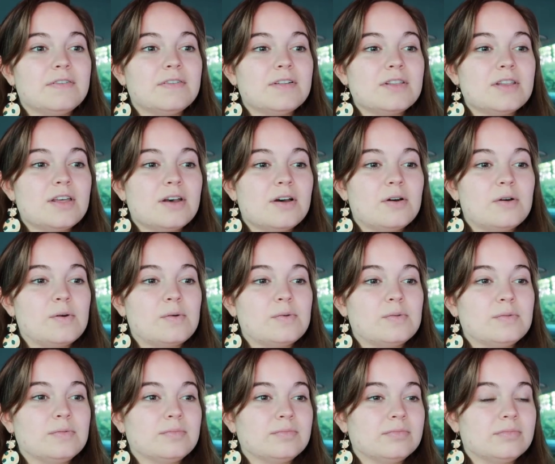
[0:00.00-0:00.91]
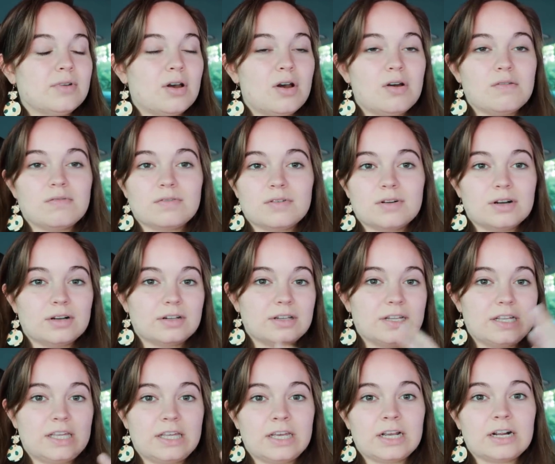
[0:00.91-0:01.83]
even though over
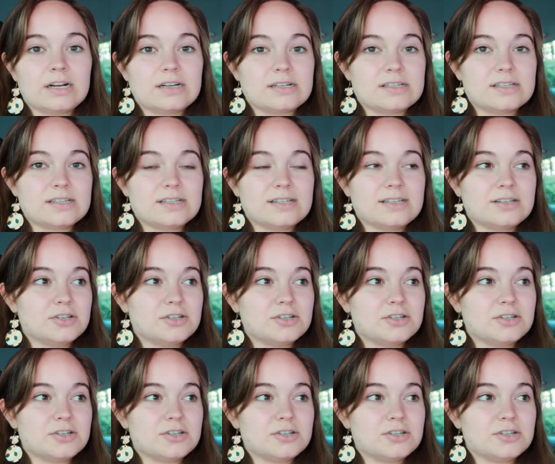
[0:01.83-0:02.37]
the years,